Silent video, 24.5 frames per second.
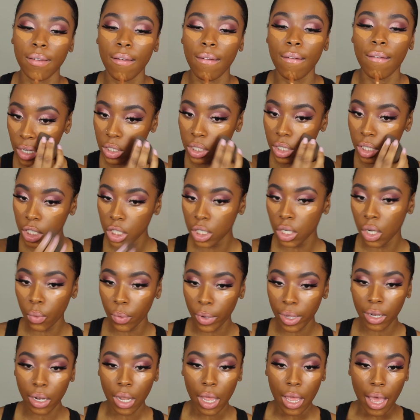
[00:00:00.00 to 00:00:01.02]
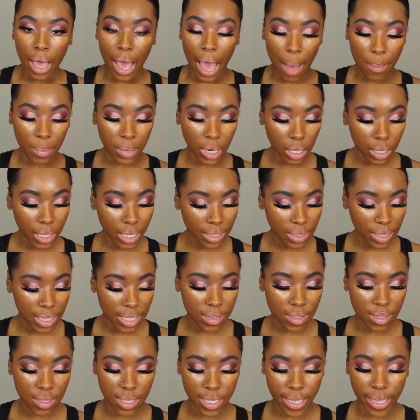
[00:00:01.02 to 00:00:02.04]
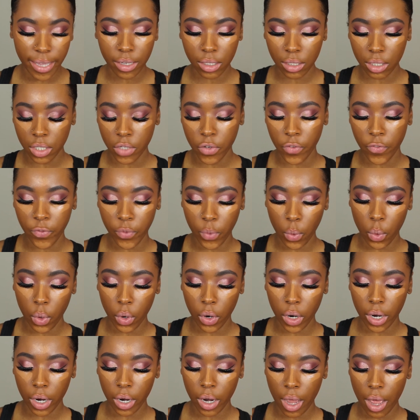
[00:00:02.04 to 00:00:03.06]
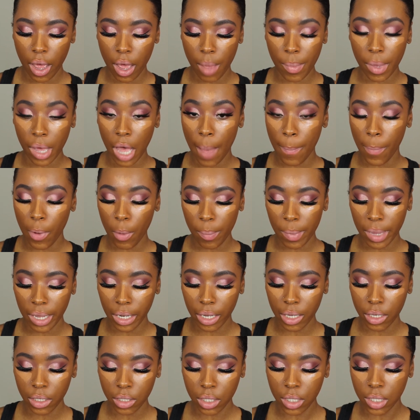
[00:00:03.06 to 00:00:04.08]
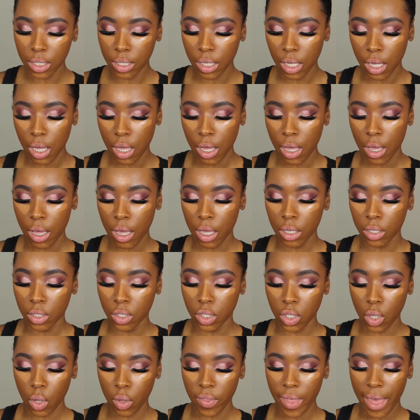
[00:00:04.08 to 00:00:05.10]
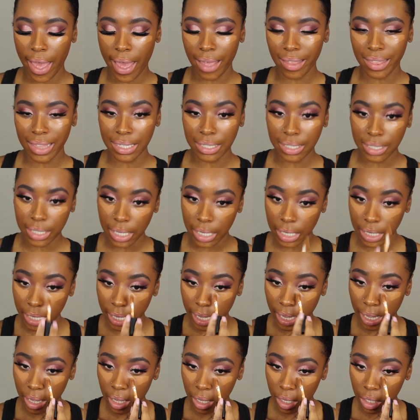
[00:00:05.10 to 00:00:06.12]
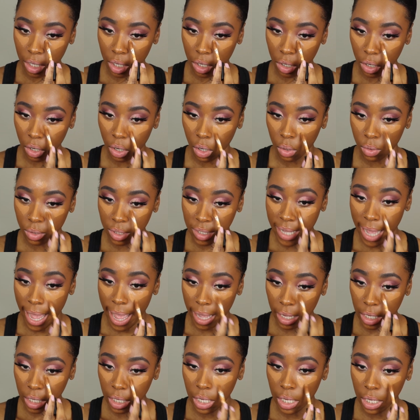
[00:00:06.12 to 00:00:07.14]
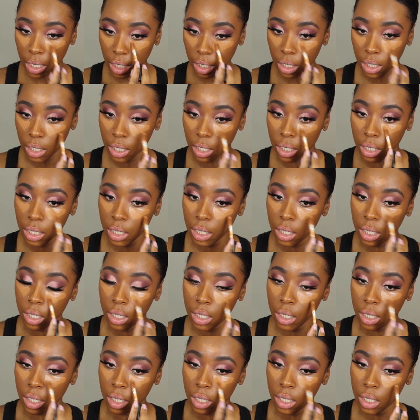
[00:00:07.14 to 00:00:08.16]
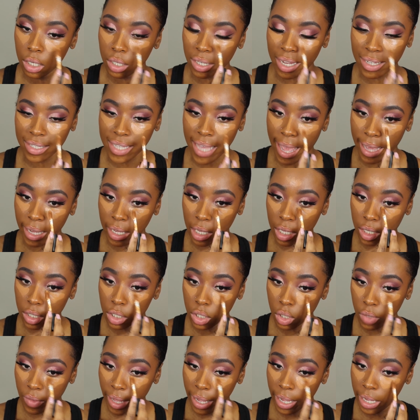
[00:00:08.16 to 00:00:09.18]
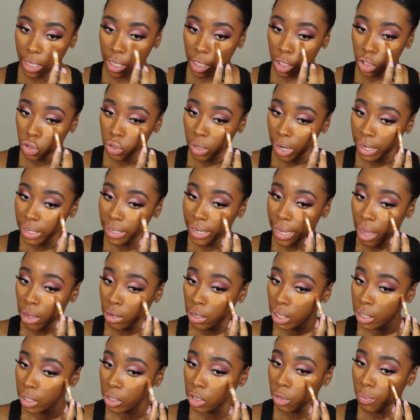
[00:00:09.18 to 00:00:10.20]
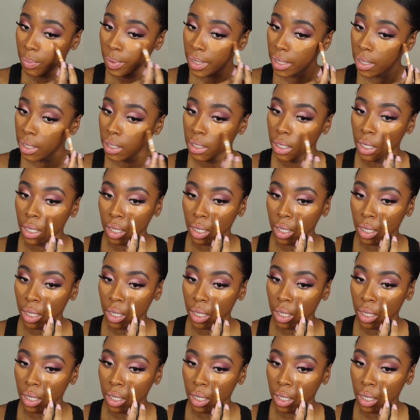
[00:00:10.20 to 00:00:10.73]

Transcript: Actually, you know what? I'm gonna let this sit for a couple minutes so that this can get, you know, tacky. Not tacky, so that it can dry down a little bit,